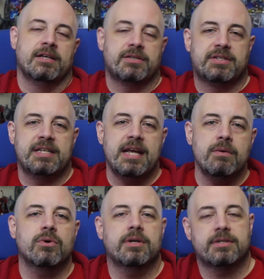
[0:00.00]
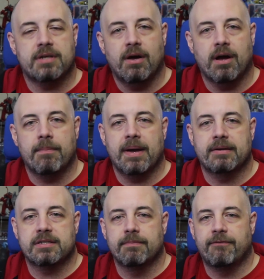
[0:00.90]
So today we're going to talk
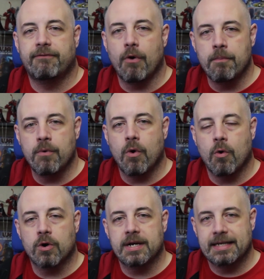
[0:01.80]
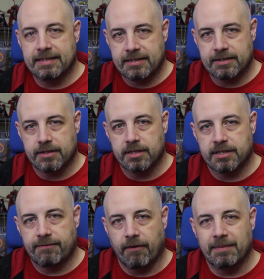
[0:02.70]
about some foam core
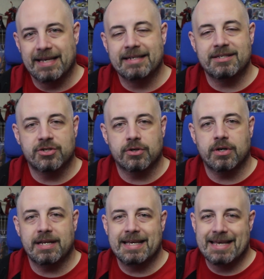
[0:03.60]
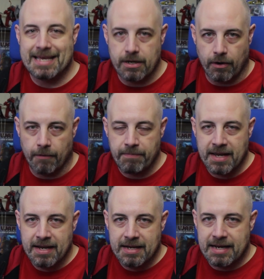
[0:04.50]
inserts from Insert Here.
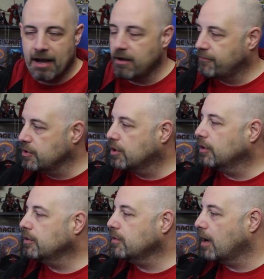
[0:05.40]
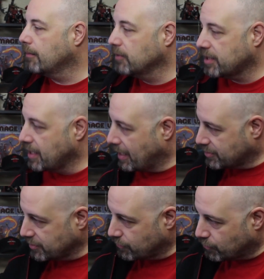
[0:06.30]
Now, if you go, I'm looking
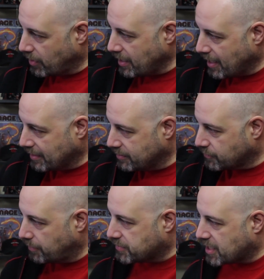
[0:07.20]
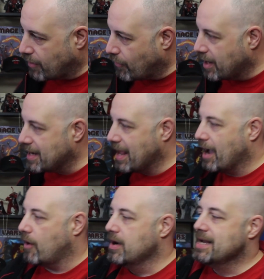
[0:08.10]
actually right at his website right
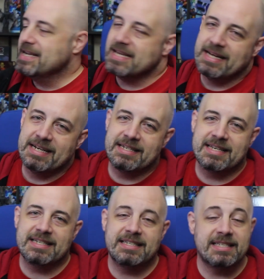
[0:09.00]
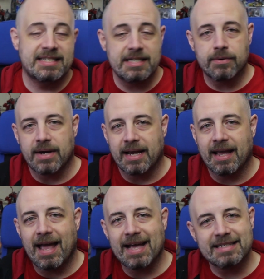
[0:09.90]
now. It is
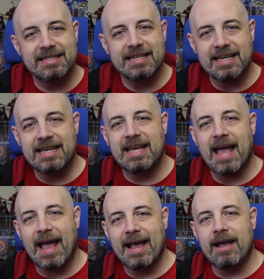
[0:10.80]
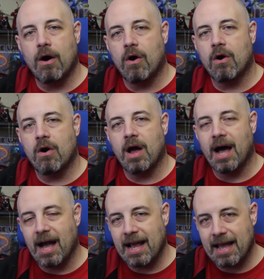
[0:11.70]
Searing,
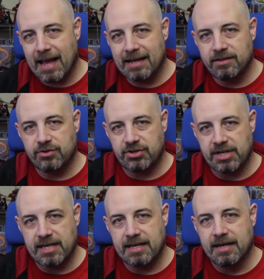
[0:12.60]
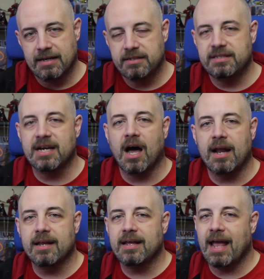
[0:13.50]

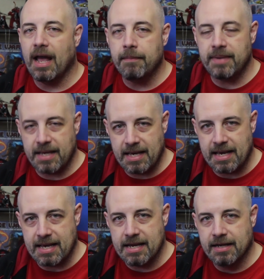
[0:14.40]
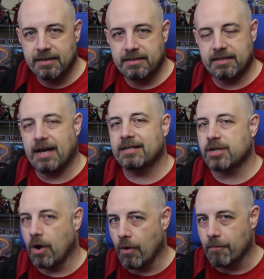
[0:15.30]

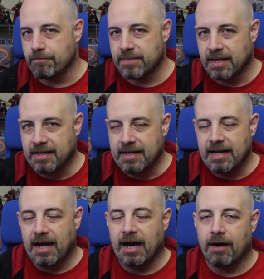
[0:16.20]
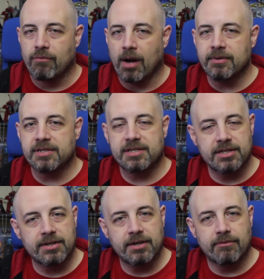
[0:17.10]
SEARING.me/home. Robert
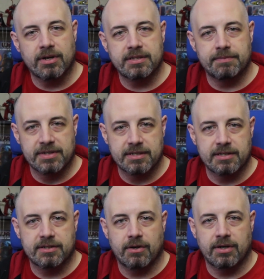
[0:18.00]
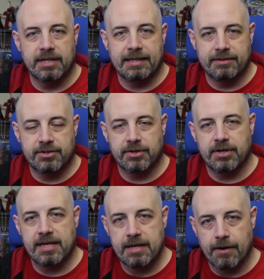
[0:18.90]
Searing runs a business called
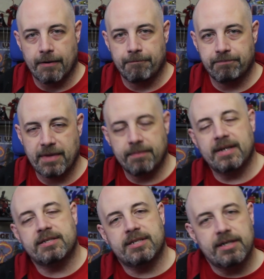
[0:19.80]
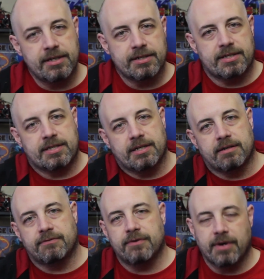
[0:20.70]
Insert Here. They may say to
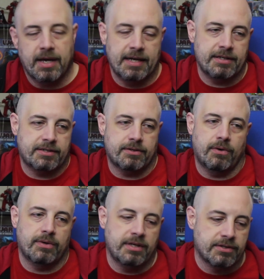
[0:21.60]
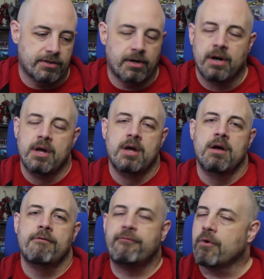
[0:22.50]
yourself, okay, so these are
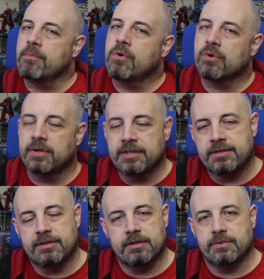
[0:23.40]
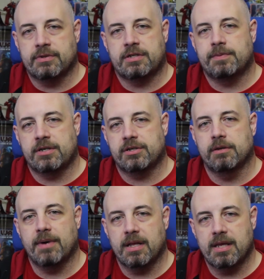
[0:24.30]
foam core inserts. What's special
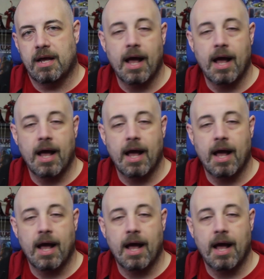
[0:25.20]
about that?